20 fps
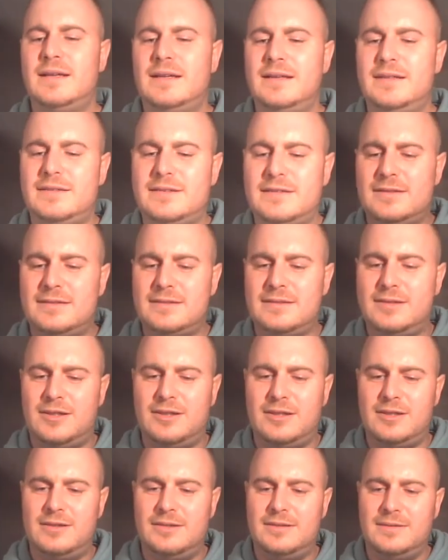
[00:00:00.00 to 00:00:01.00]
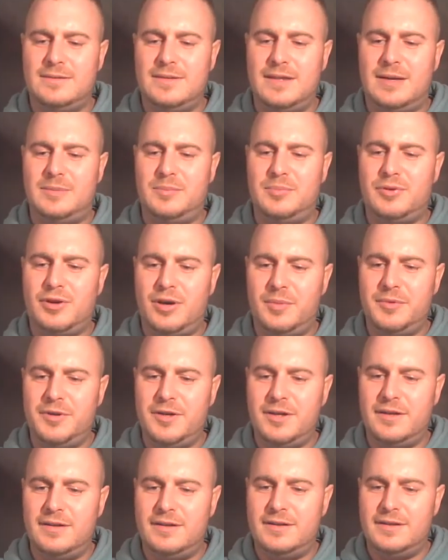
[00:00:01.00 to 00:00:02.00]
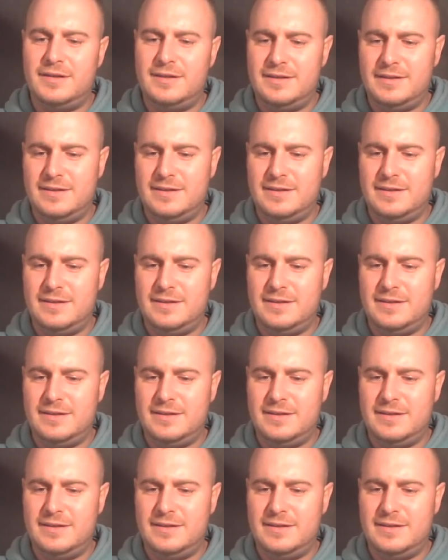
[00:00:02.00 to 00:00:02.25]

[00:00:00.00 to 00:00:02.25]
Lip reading: It's got that prominent